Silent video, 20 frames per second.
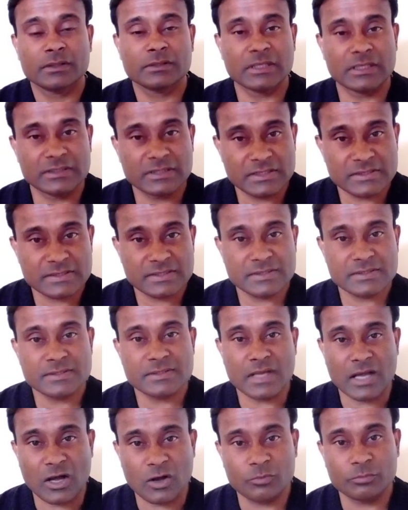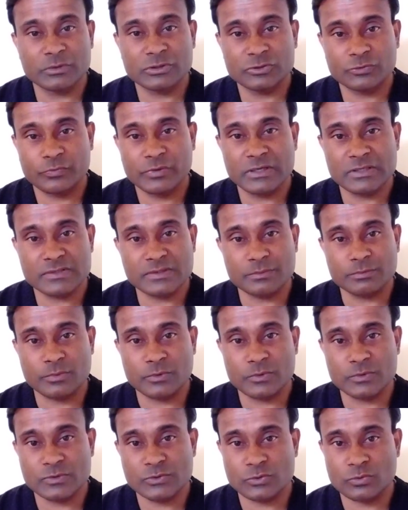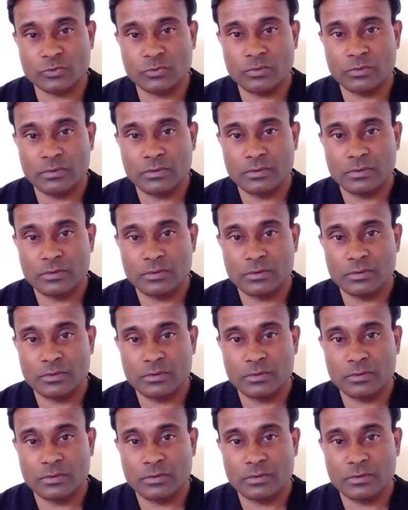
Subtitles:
that this is how much we are supposed to